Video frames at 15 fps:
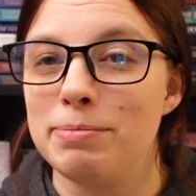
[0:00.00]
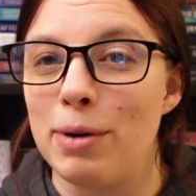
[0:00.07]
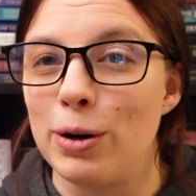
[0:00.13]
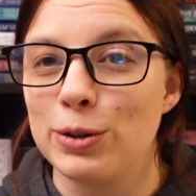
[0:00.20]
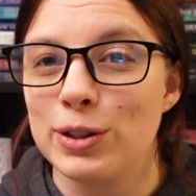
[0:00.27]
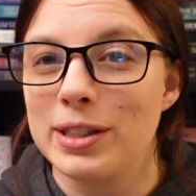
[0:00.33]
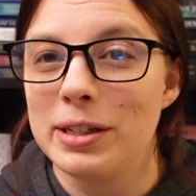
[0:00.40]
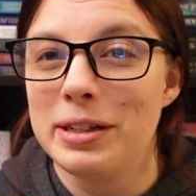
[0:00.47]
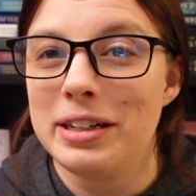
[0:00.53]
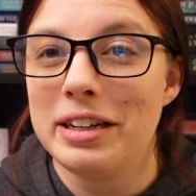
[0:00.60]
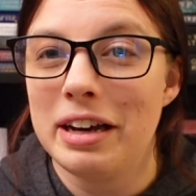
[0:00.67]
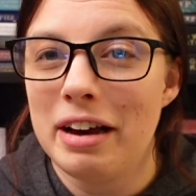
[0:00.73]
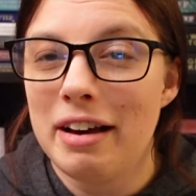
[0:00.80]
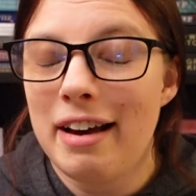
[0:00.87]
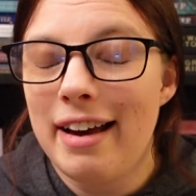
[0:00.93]

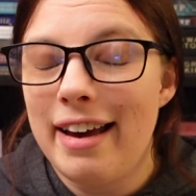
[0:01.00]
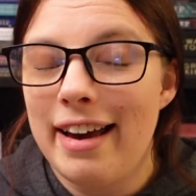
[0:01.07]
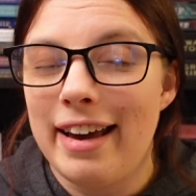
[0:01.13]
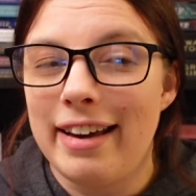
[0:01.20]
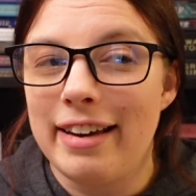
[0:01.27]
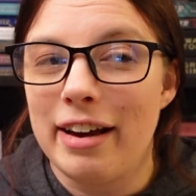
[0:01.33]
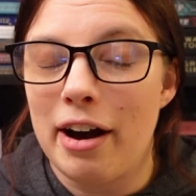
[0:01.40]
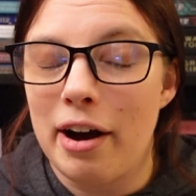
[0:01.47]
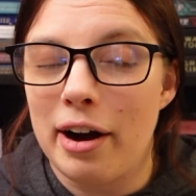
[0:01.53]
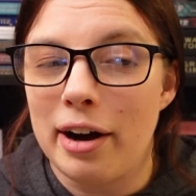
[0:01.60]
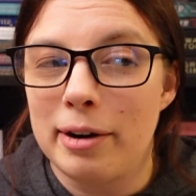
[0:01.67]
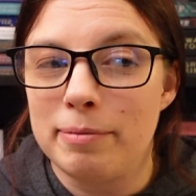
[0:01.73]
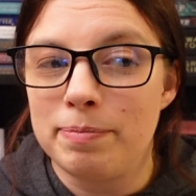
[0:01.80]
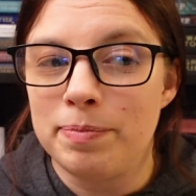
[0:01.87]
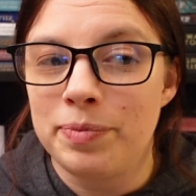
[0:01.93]
mostly a
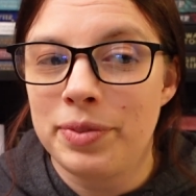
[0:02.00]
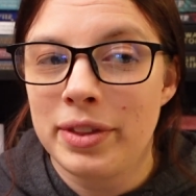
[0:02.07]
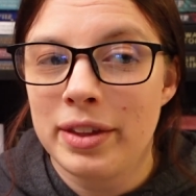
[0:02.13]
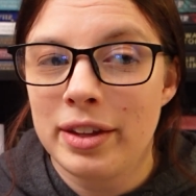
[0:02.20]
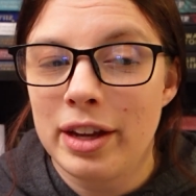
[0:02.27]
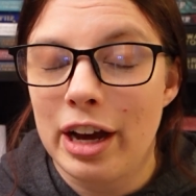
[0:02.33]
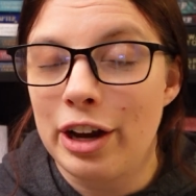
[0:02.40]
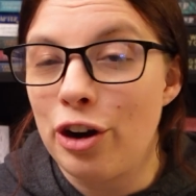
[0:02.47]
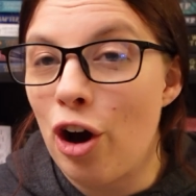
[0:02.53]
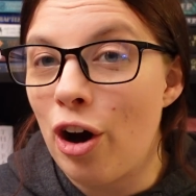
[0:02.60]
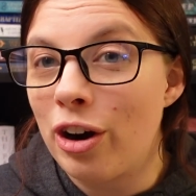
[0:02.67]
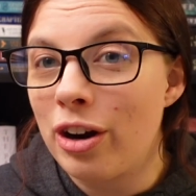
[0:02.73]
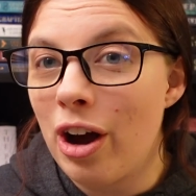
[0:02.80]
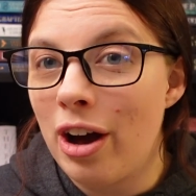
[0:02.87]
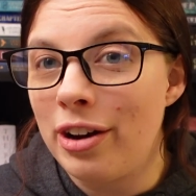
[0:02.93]
um, an,
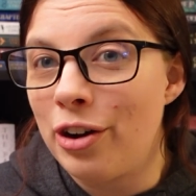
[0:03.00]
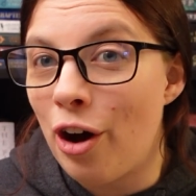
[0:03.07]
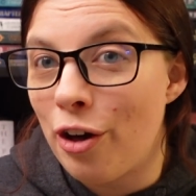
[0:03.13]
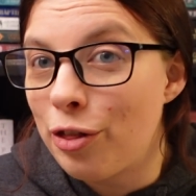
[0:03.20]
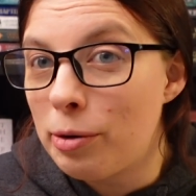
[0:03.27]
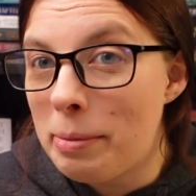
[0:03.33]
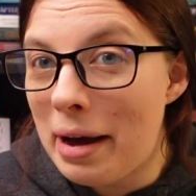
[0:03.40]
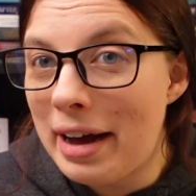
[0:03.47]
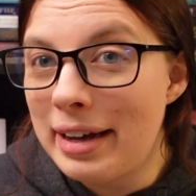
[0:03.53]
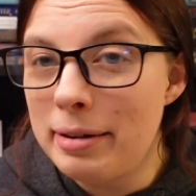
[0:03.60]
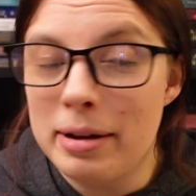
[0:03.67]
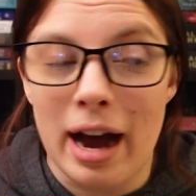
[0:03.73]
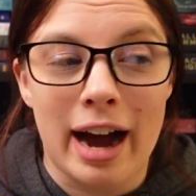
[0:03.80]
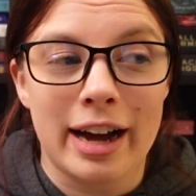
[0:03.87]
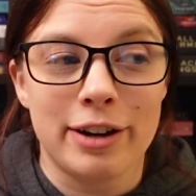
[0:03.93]
an author
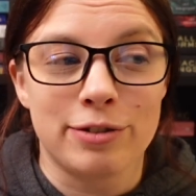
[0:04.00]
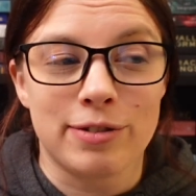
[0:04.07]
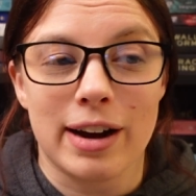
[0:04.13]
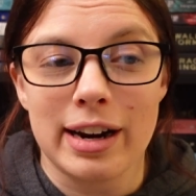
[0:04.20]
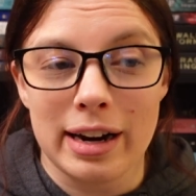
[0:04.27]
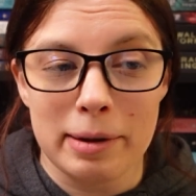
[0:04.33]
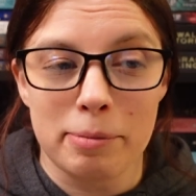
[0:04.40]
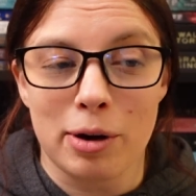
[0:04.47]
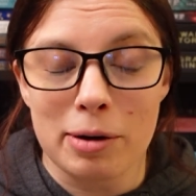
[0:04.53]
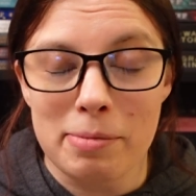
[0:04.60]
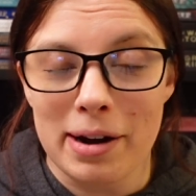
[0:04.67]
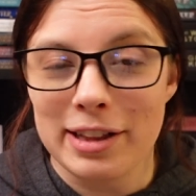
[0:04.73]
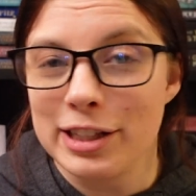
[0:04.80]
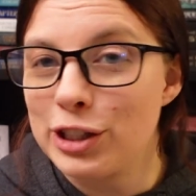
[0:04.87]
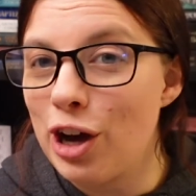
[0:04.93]
by. I read a book
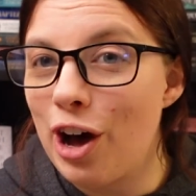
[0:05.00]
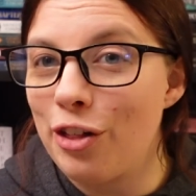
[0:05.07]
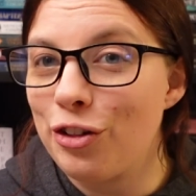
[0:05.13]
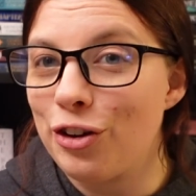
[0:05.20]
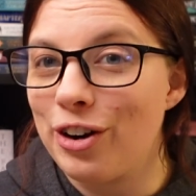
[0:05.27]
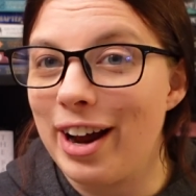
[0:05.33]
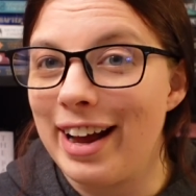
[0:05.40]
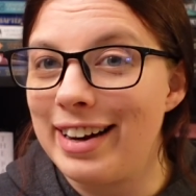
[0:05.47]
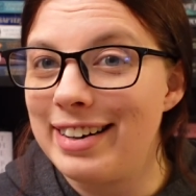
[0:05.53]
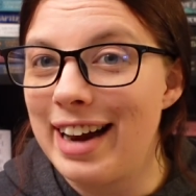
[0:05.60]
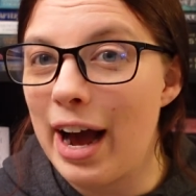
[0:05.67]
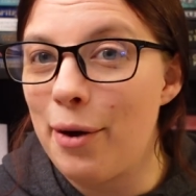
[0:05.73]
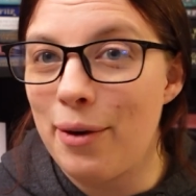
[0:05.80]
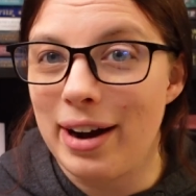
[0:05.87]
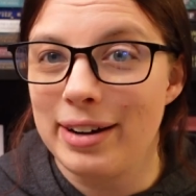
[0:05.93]
by this author and
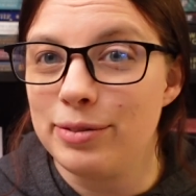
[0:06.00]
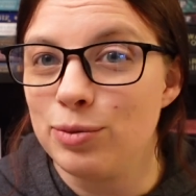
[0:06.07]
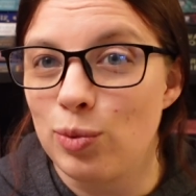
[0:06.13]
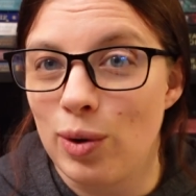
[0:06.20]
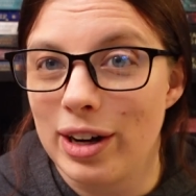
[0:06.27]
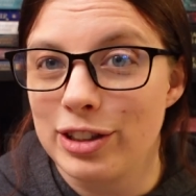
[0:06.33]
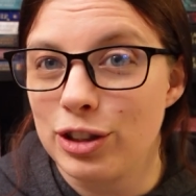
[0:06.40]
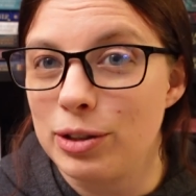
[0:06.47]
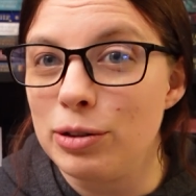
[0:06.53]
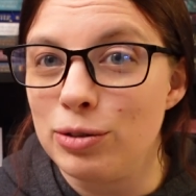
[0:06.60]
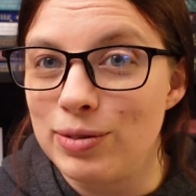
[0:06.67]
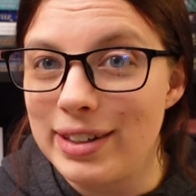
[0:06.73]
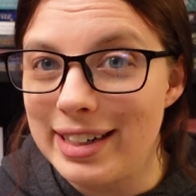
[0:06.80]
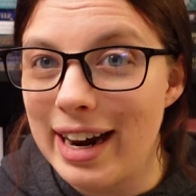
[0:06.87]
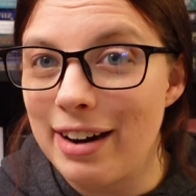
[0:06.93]
now I want to
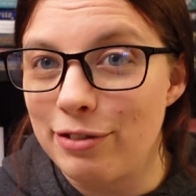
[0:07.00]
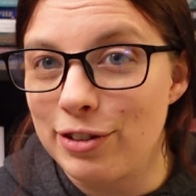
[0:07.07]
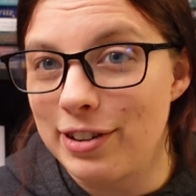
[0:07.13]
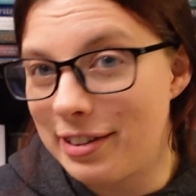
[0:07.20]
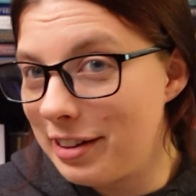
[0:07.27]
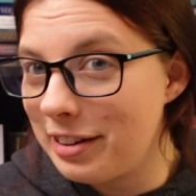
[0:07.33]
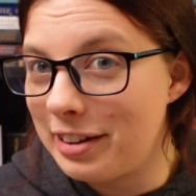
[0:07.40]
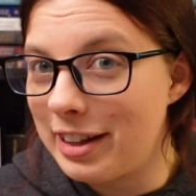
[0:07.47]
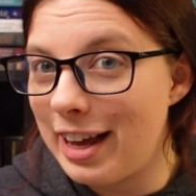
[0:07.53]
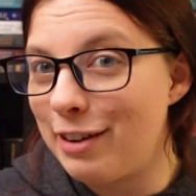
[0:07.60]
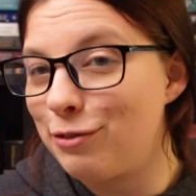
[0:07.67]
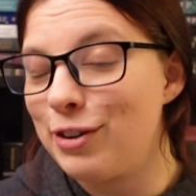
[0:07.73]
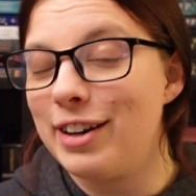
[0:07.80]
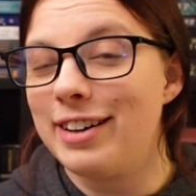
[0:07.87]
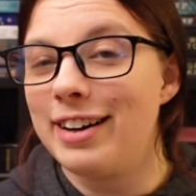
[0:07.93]
read everything that they
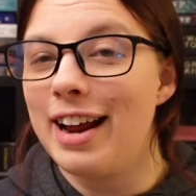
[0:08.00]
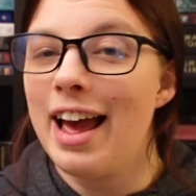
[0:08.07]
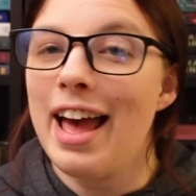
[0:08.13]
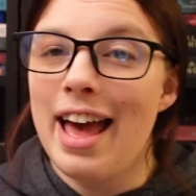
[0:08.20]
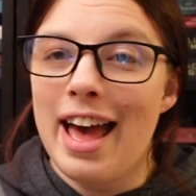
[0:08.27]
have written.